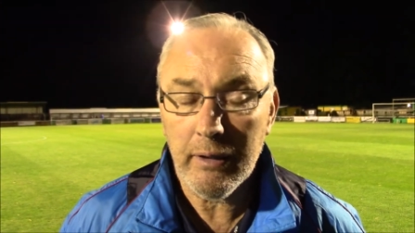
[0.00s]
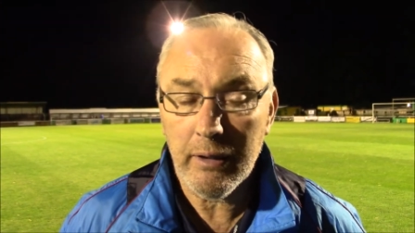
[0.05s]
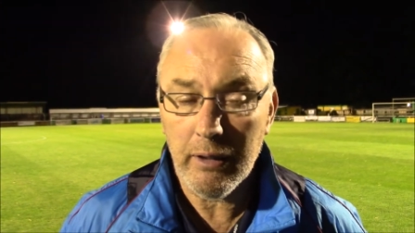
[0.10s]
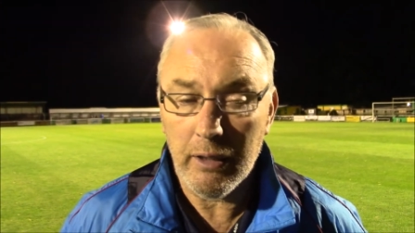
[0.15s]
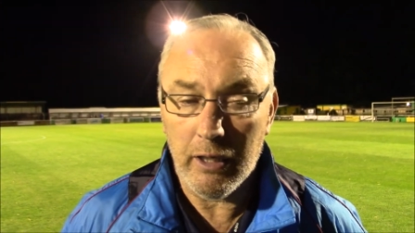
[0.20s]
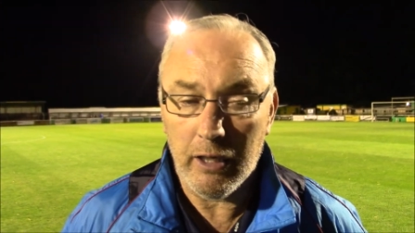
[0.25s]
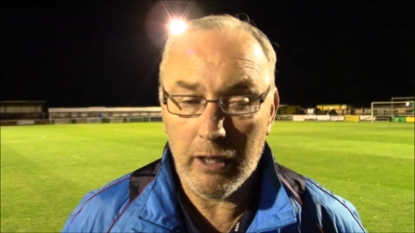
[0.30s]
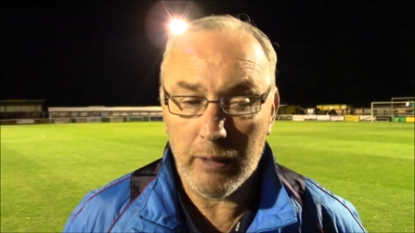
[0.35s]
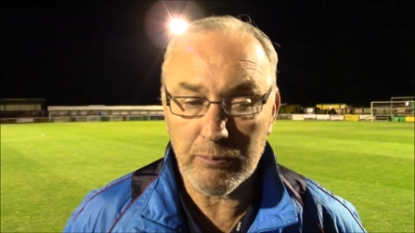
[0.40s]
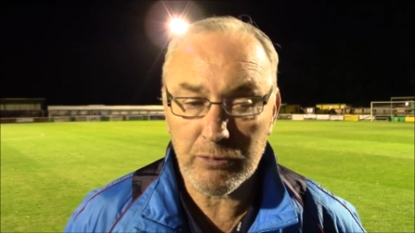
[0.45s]

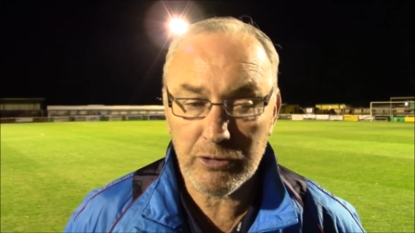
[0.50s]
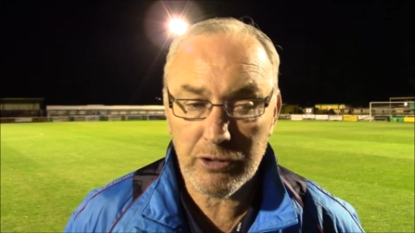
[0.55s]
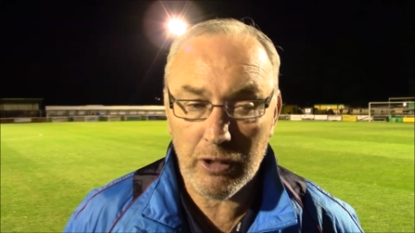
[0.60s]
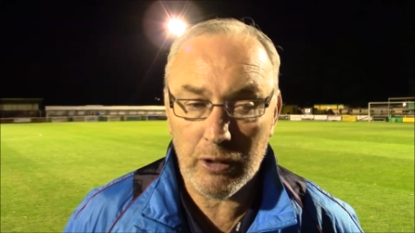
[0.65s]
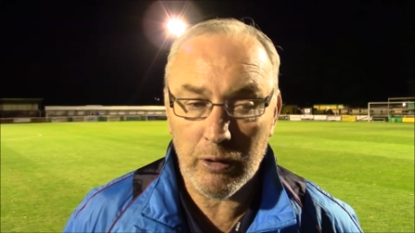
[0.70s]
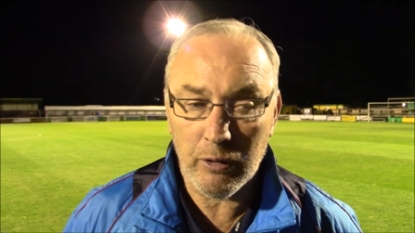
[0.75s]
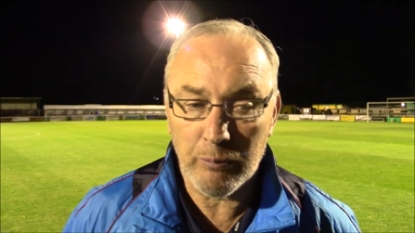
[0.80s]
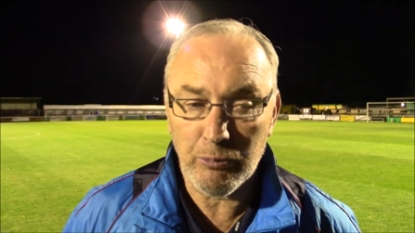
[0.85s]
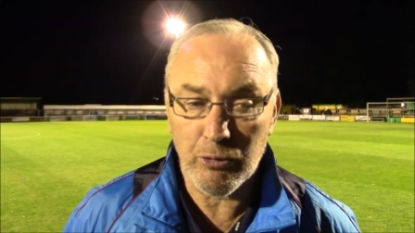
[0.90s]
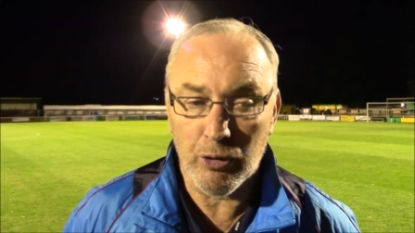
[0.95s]

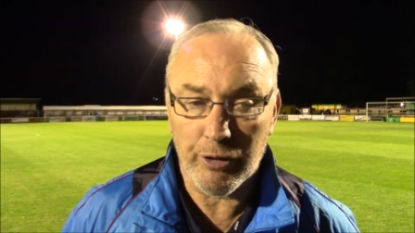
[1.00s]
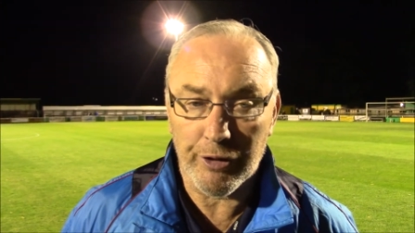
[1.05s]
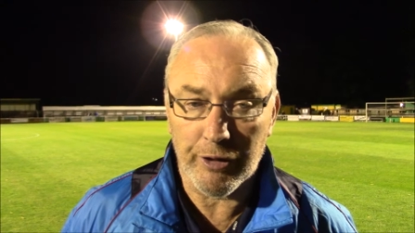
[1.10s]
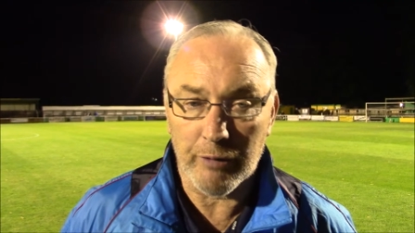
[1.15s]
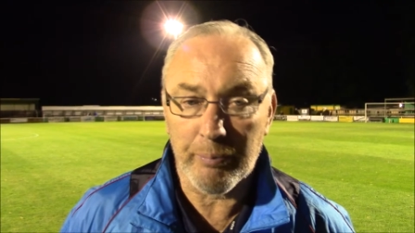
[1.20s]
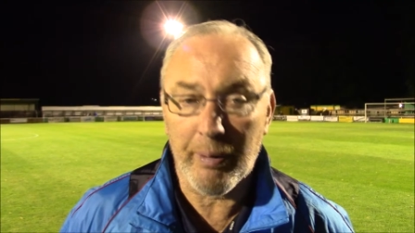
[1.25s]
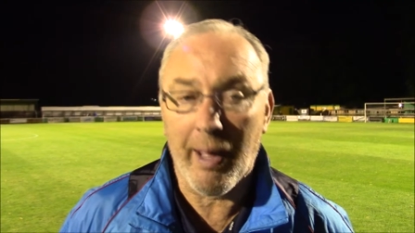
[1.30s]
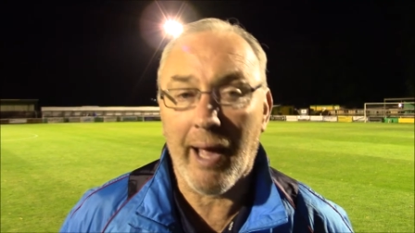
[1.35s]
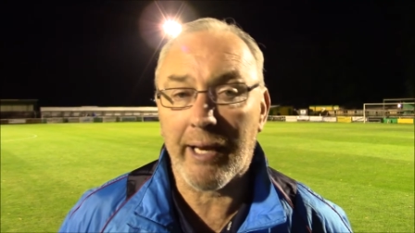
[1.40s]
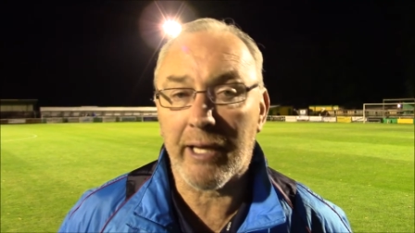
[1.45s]
So I'm not going
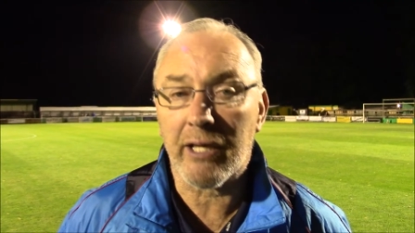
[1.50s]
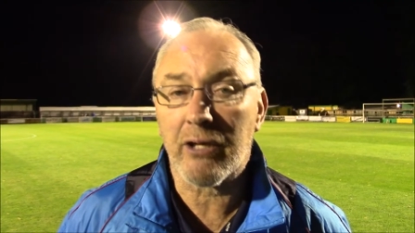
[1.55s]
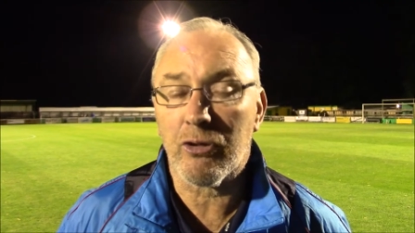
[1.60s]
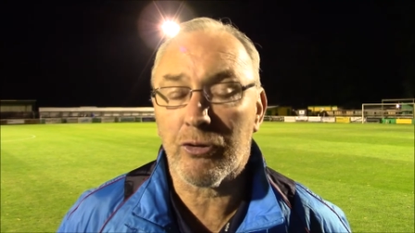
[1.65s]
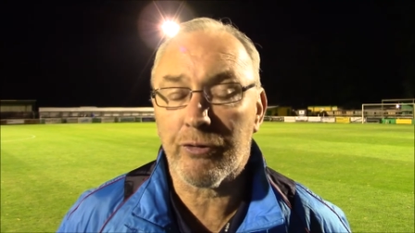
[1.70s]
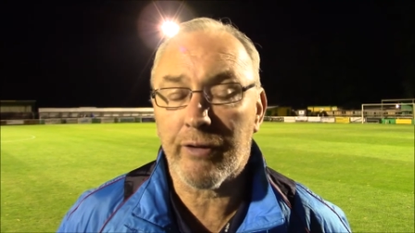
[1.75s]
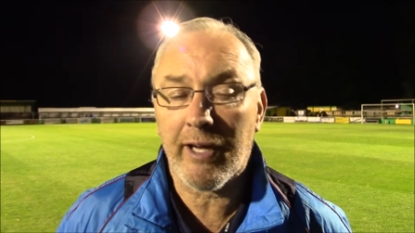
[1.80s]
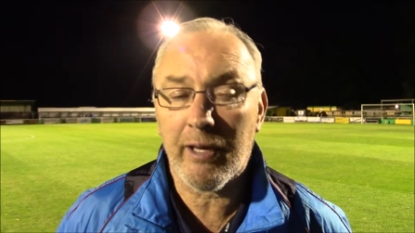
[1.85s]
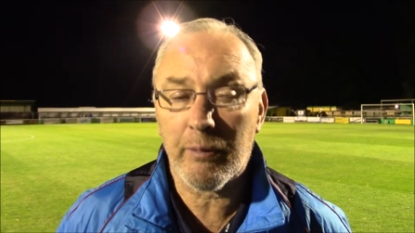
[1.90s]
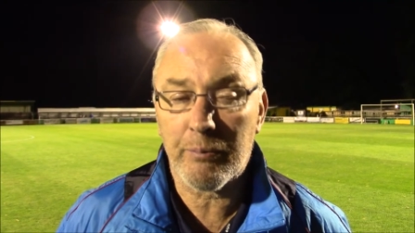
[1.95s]
to panic
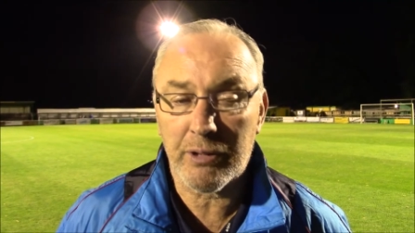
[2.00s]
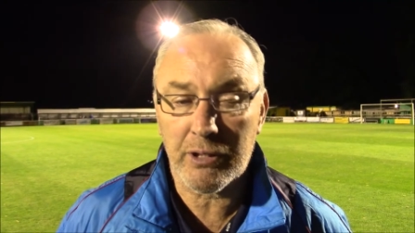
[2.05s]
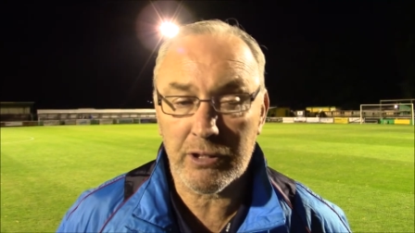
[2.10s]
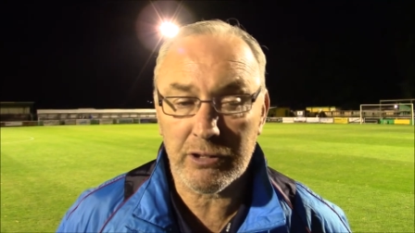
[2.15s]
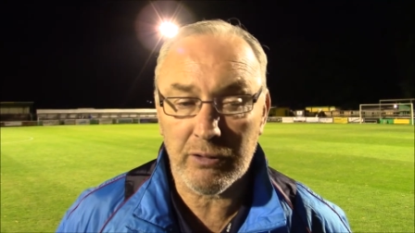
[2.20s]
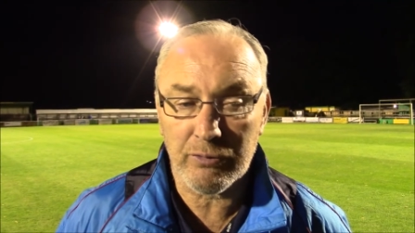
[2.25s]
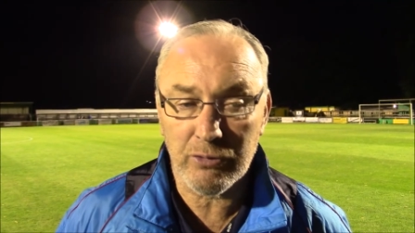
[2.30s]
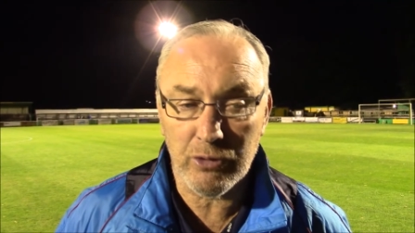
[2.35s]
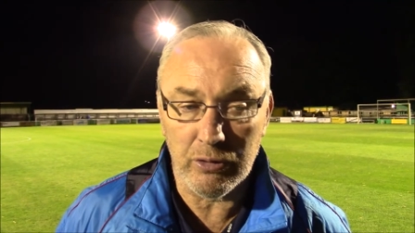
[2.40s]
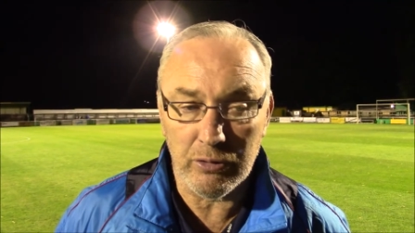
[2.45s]
on that, because
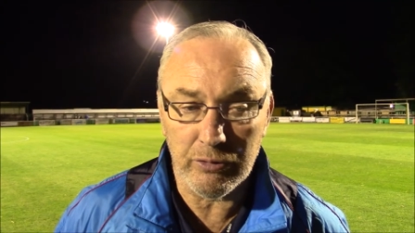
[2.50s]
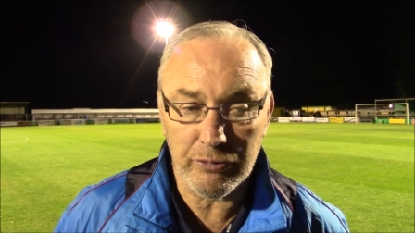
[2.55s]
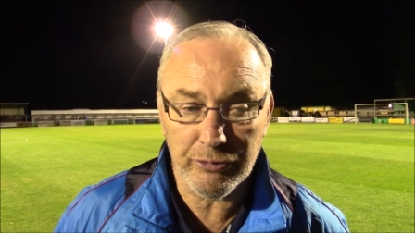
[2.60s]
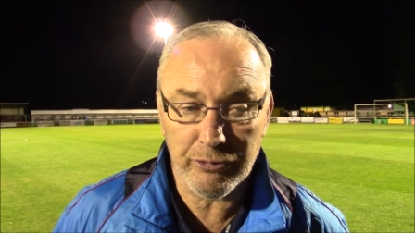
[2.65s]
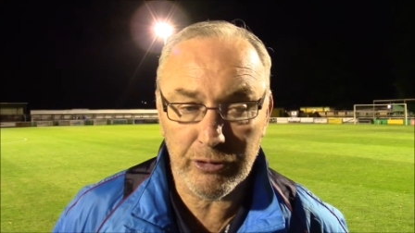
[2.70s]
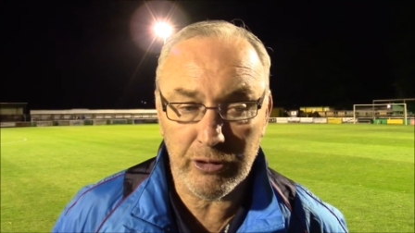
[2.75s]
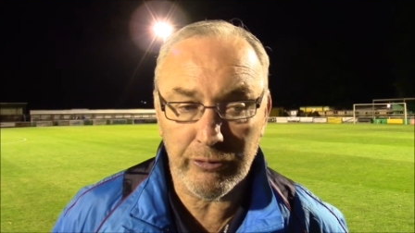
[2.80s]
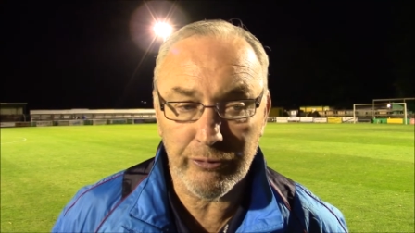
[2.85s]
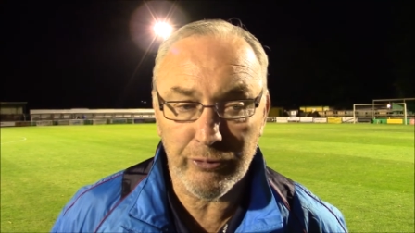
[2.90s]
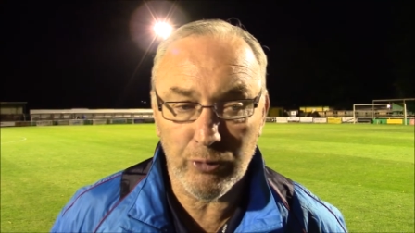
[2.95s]
I've got
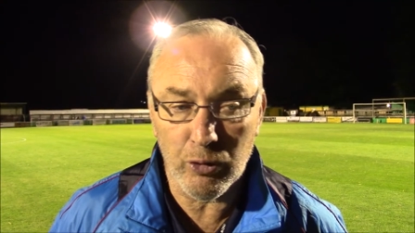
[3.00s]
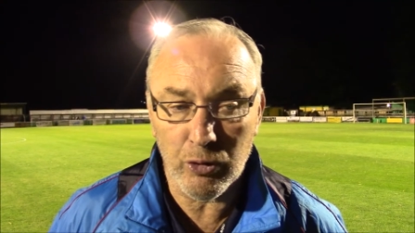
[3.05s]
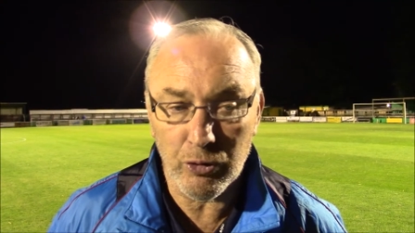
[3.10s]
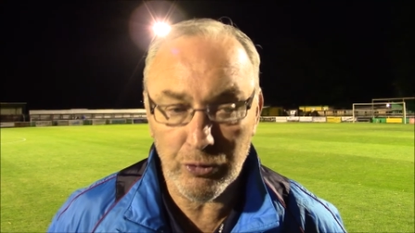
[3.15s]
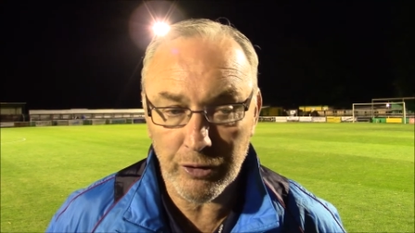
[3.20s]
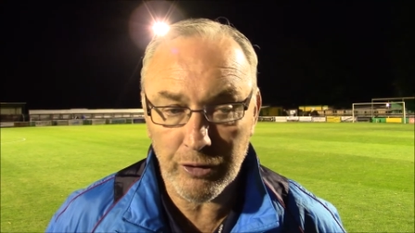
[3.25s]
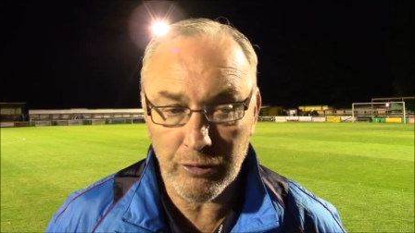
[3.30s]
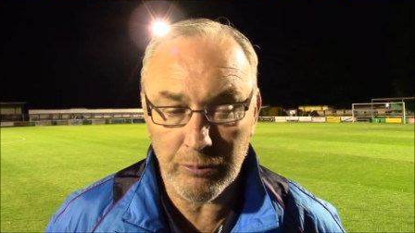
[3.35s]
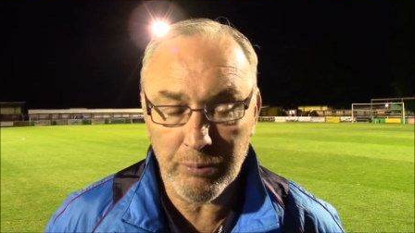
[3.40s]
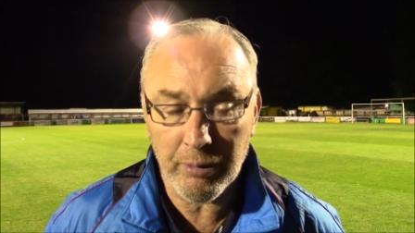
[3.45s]
3 or 4
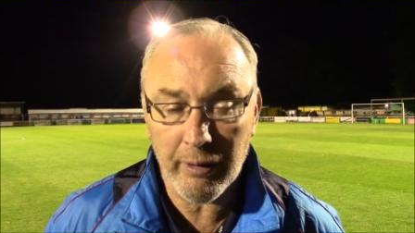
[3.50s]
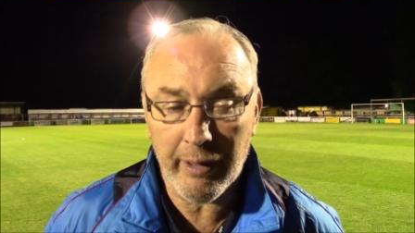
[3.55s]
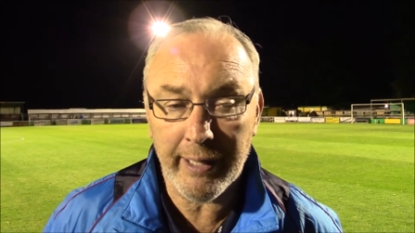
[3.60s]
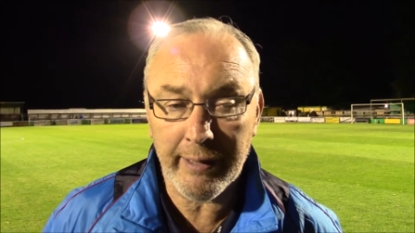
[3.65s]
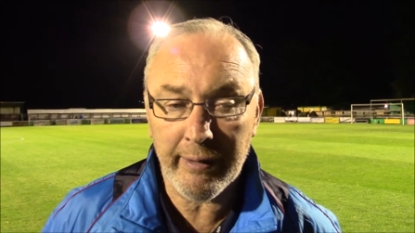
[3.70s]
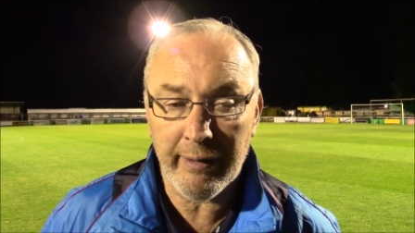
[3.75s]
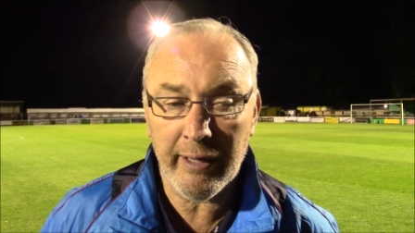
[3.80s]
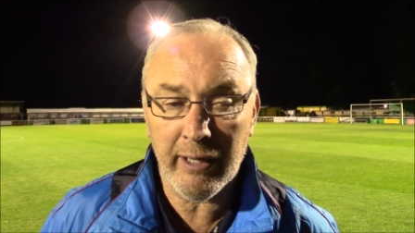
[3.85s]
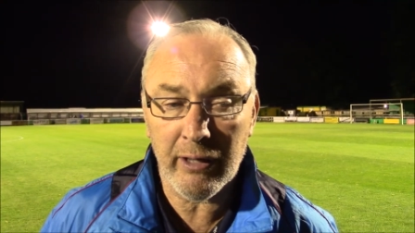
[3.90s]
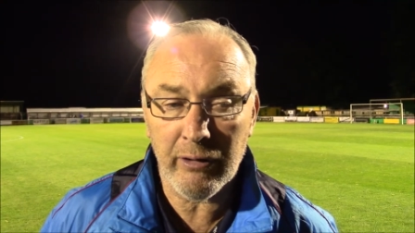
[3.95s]
that can play in
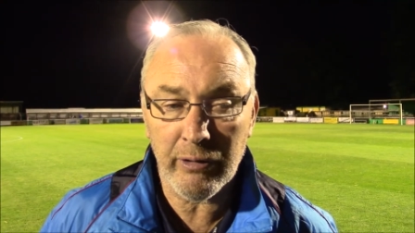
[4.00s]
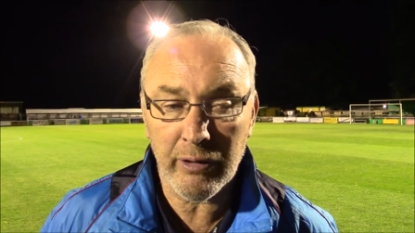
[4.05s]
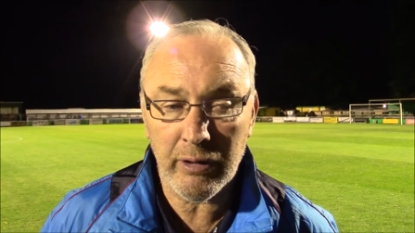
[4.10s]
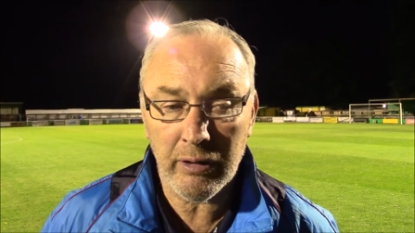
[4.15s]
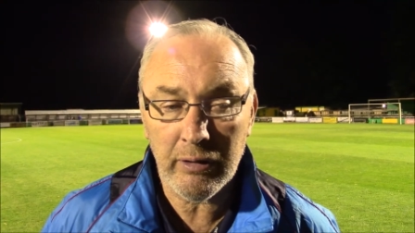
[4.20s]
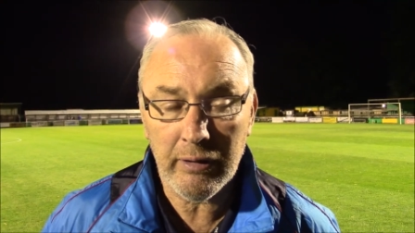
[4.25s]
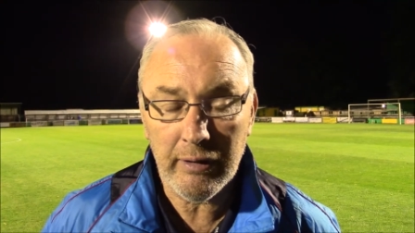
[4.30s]
that area.